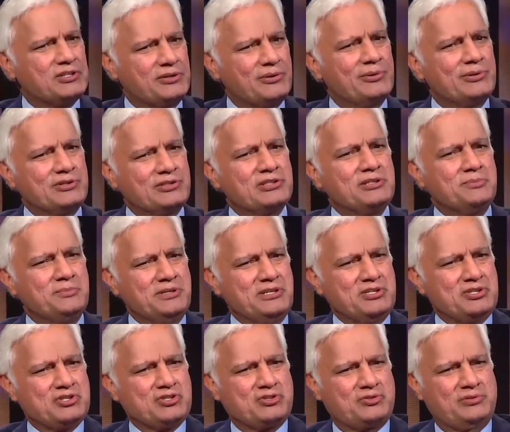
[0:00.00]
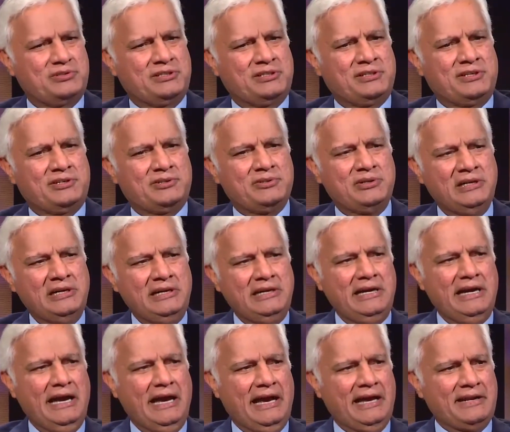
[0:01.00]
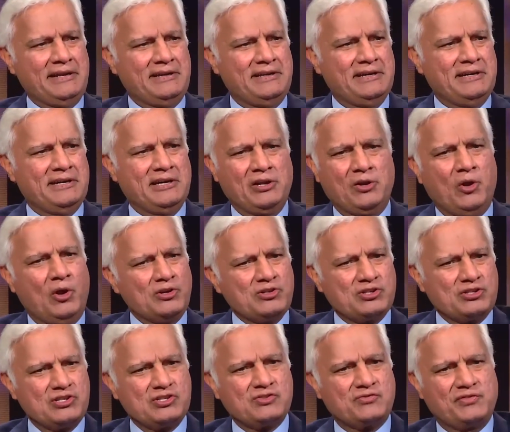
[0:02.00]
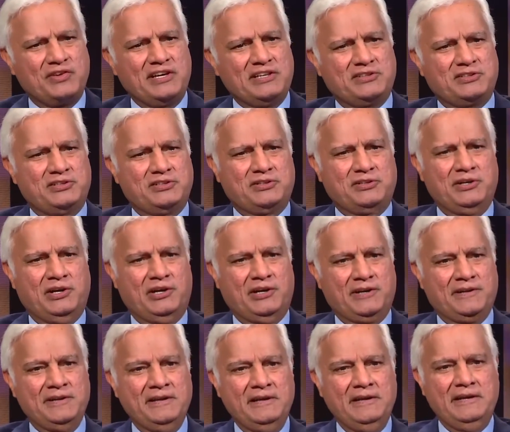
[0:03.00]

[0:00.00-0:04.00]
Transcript: to go into the ministry, and lost his faith in God.